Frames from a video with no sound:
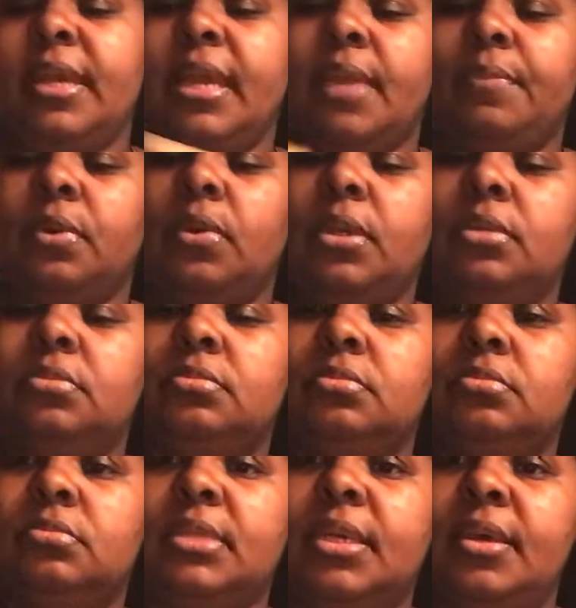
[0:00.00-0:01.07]
right, Capricorn.
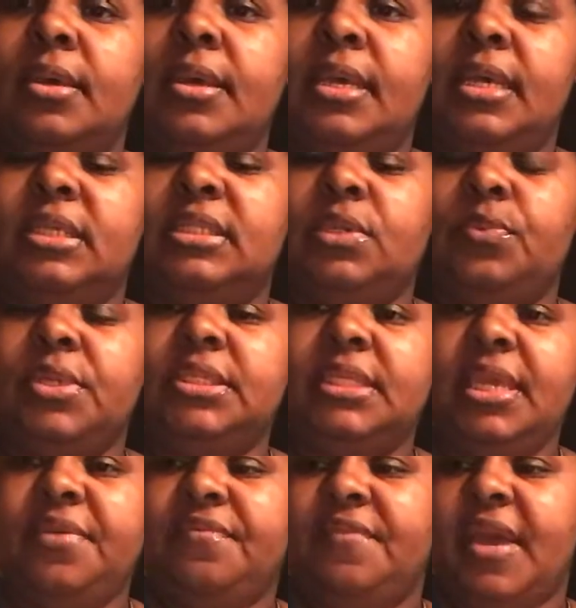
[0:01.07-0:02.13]
So
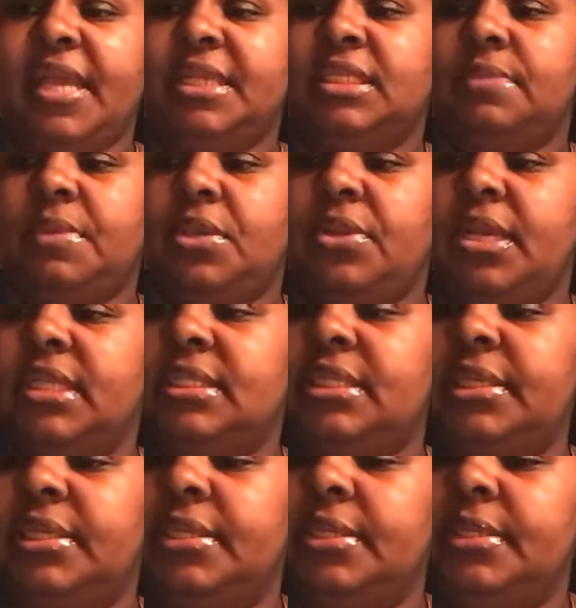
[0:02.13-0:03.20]
what's the advice,
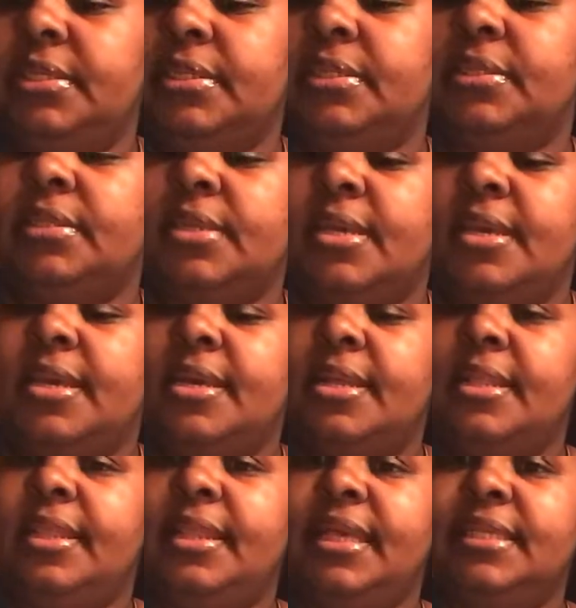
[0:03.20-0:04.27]
Spirit?
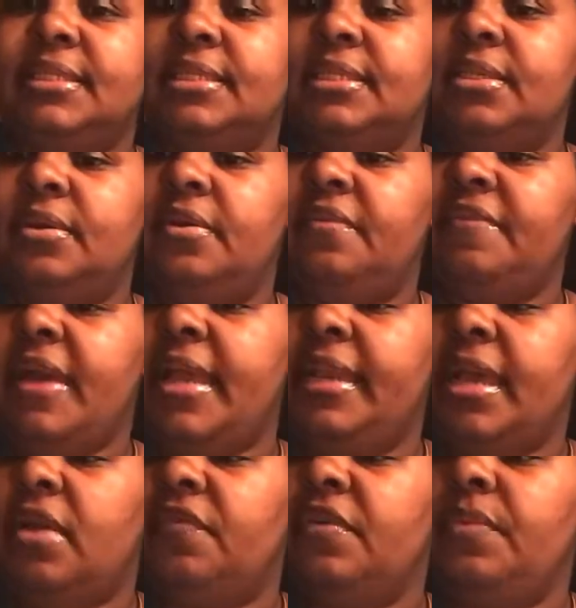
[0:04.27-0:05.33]
Let's
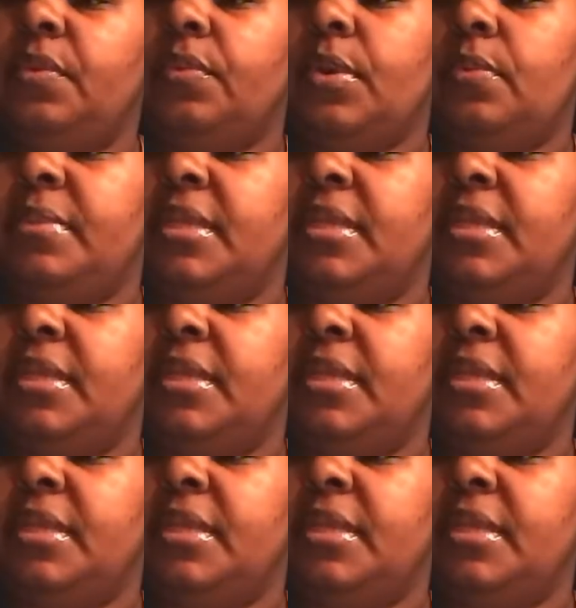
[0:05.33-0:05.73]
find out from the